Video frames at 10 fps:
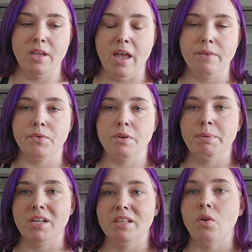
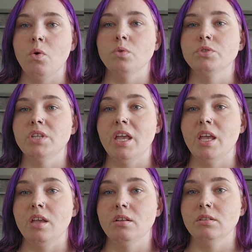everybody that holds
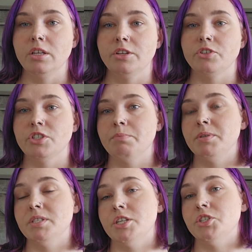a leadership
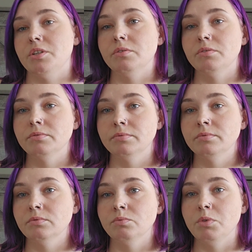position
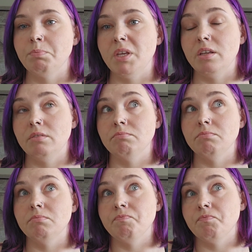would be,
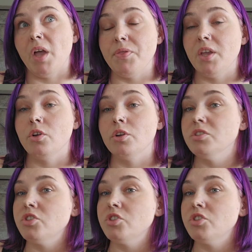I think, a good